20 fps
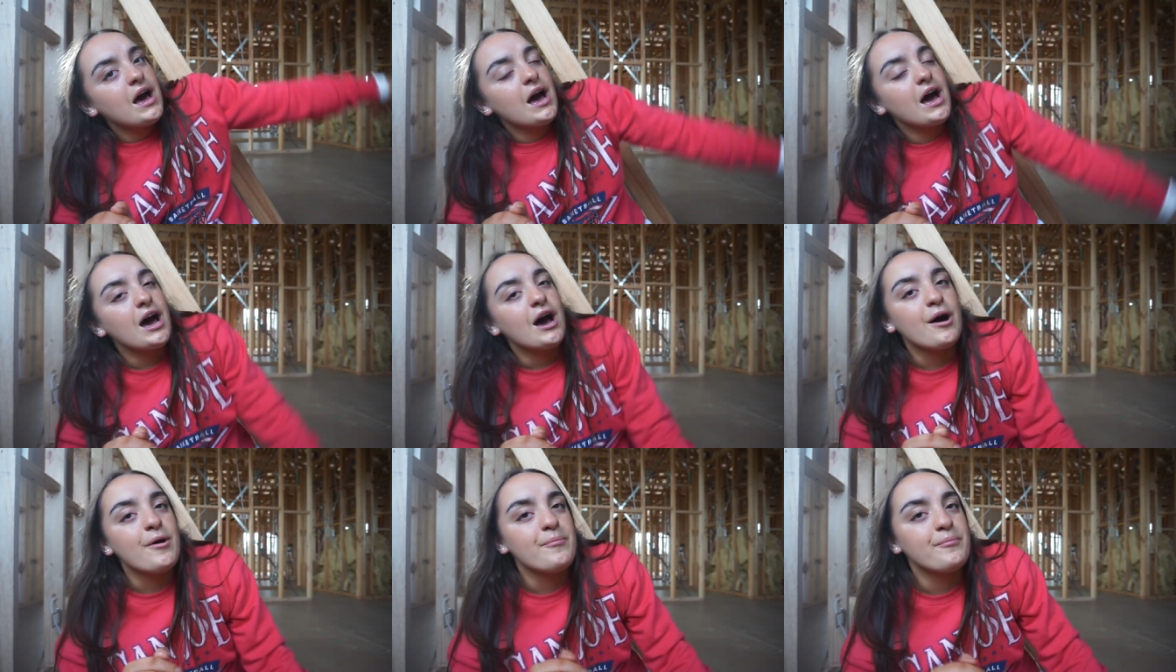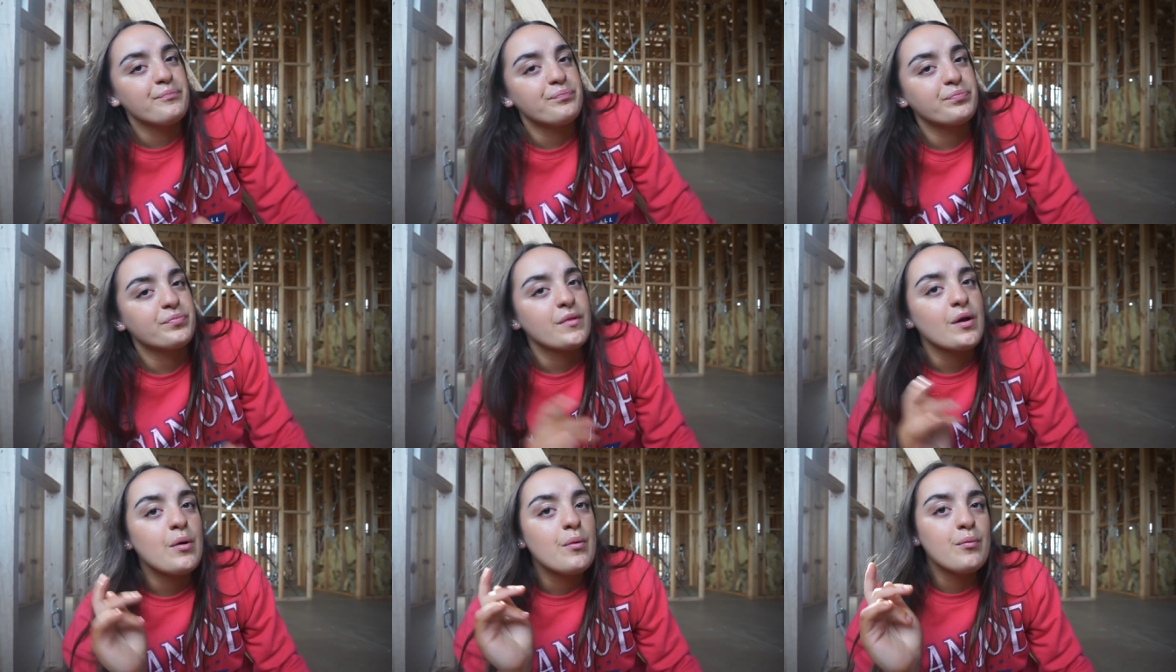
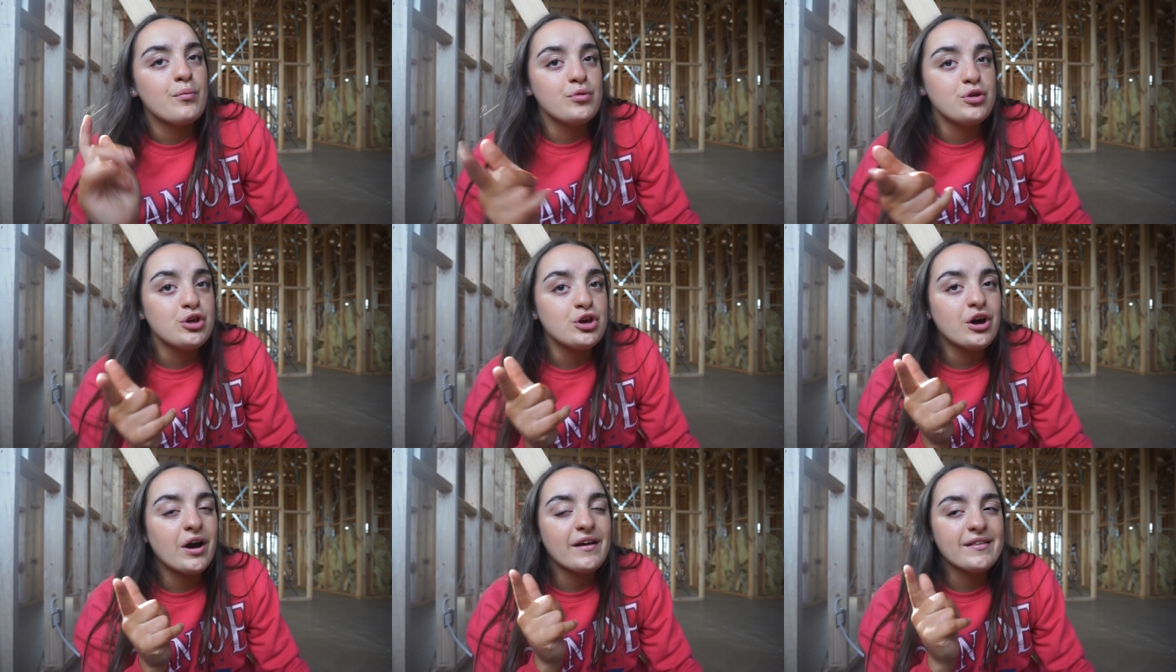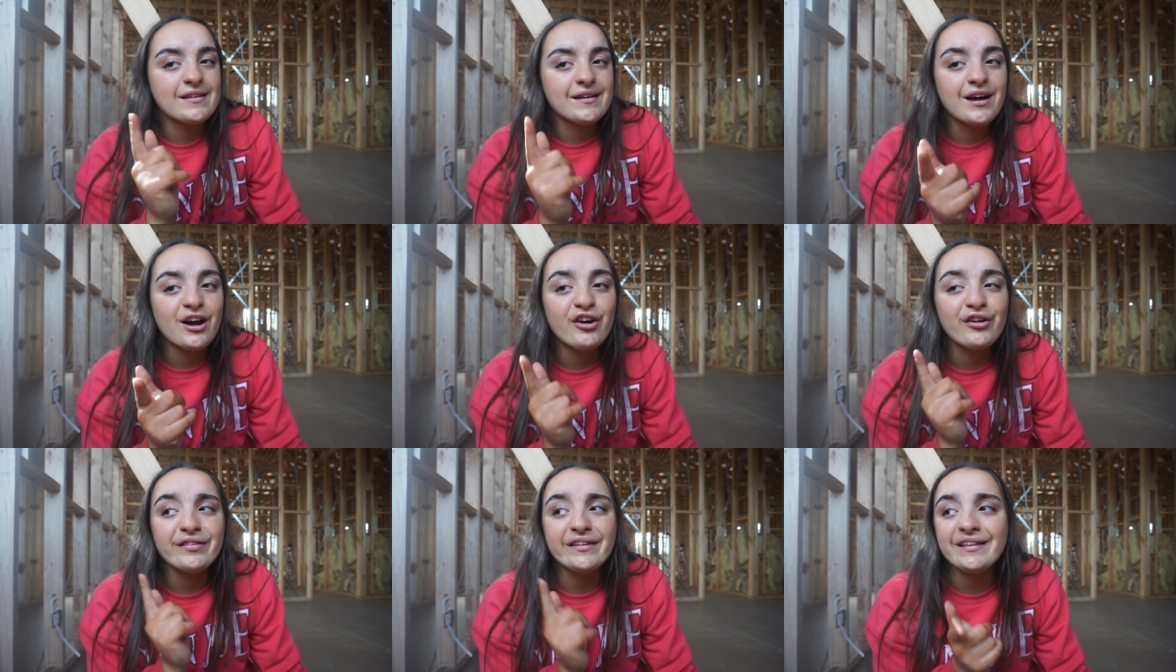Um, you guys are
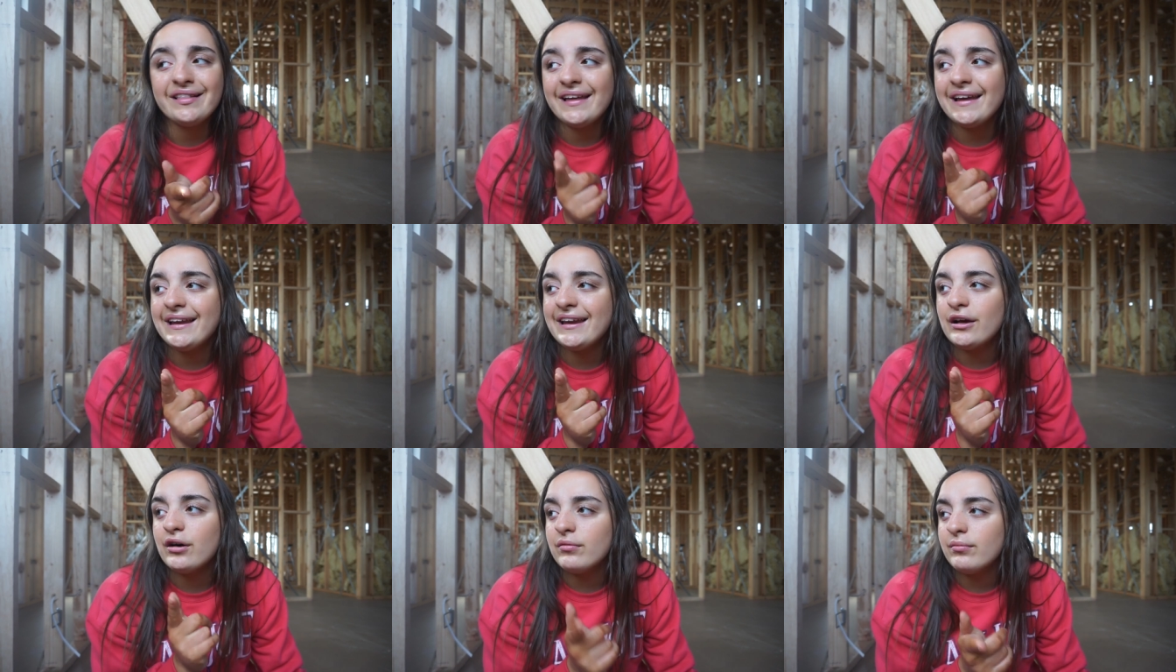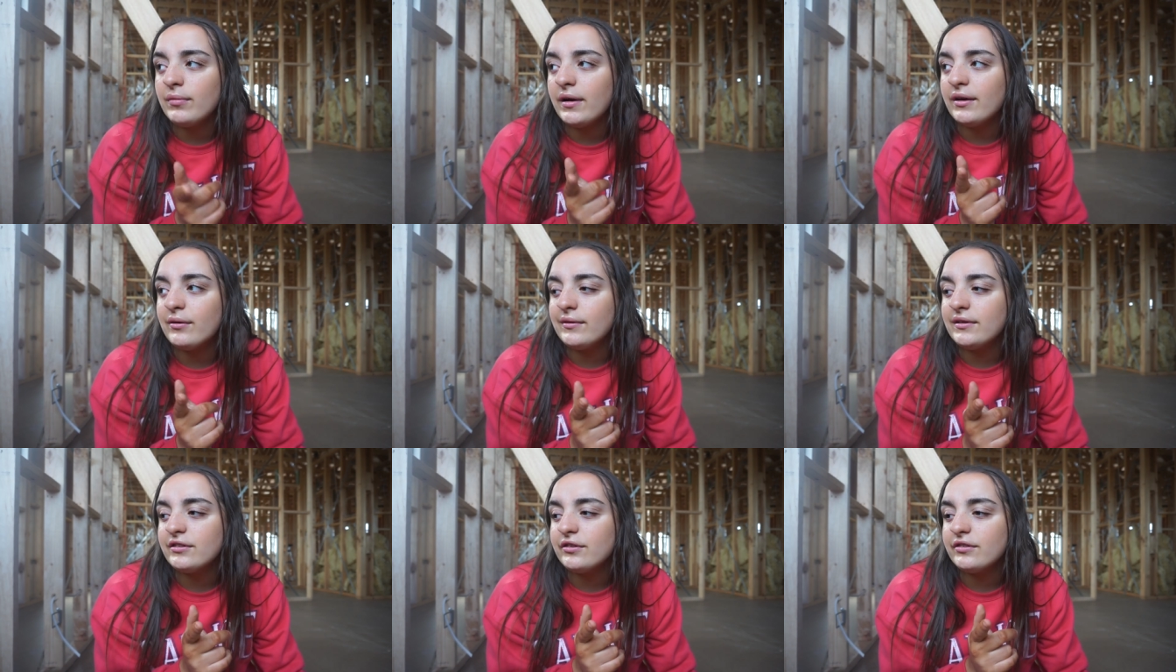currently leaning on
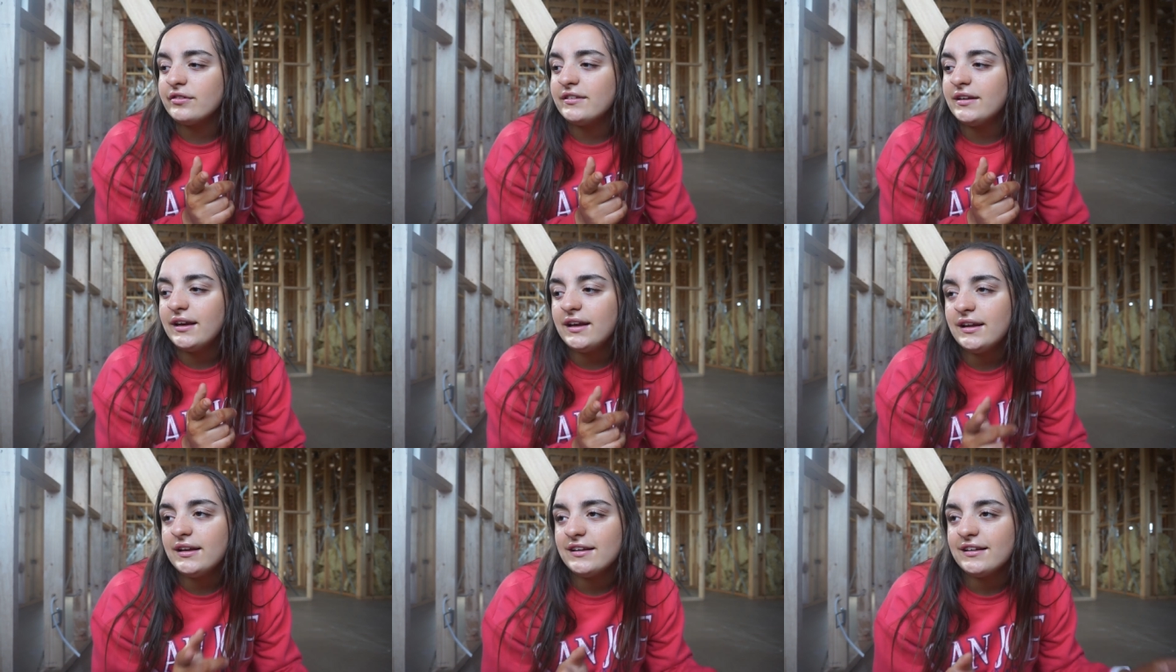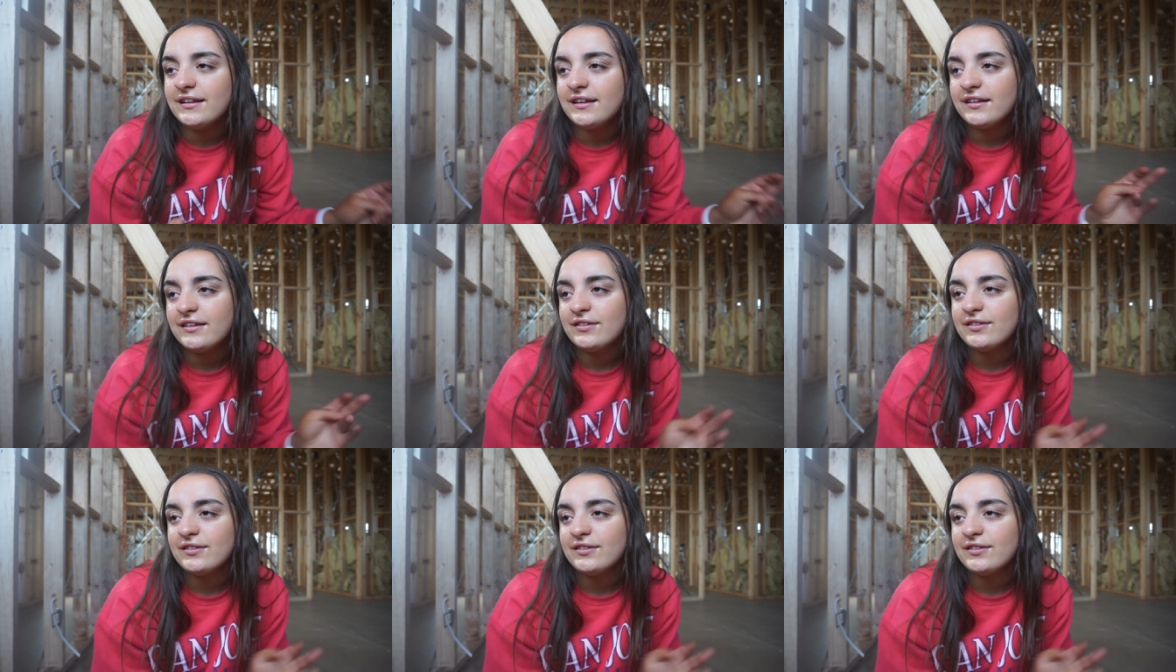my window seat.